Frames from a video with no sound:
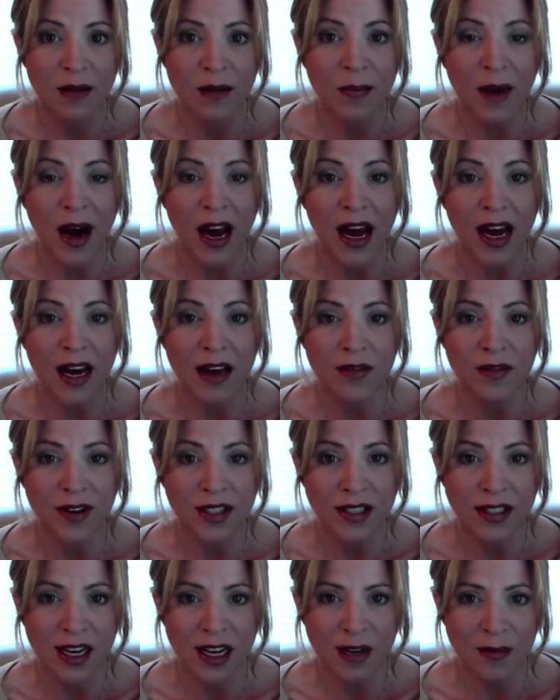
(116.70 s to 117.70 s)
by
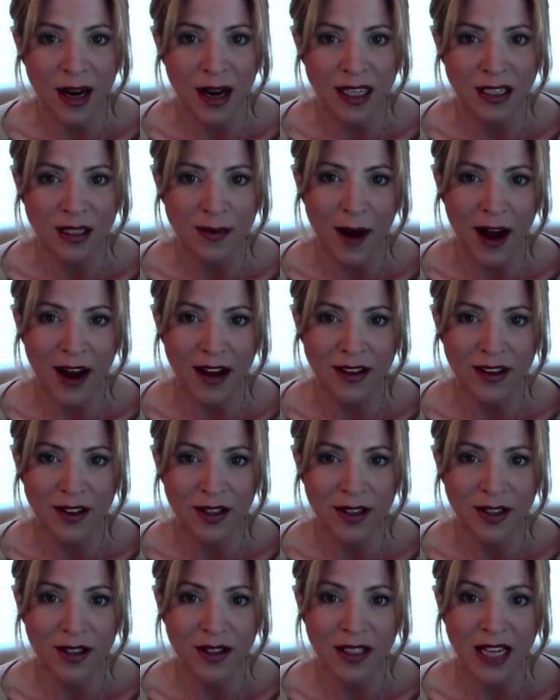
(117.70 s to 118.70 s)
visiting my
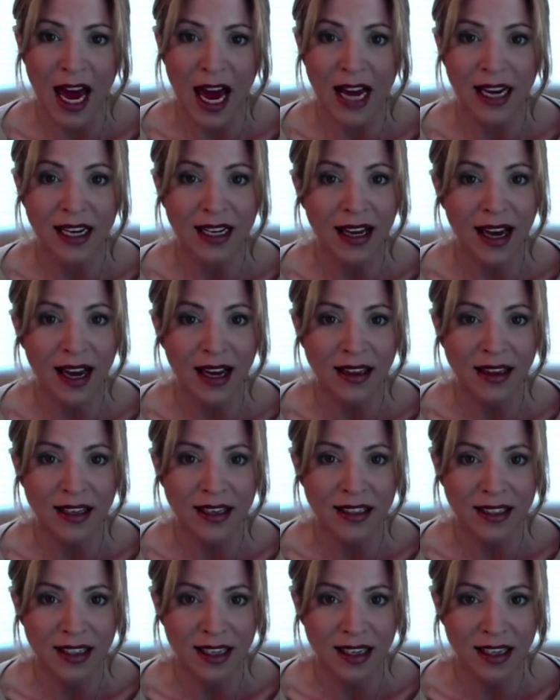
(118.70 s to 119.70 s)
sponsors at
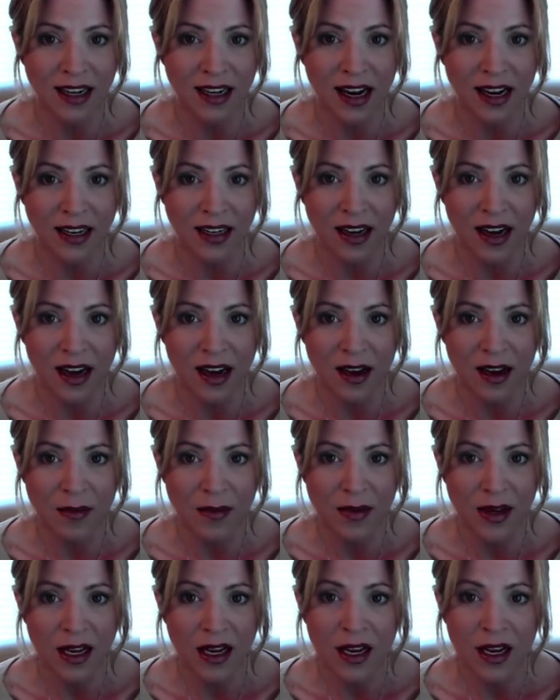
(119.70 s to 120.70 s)
getthetea.com.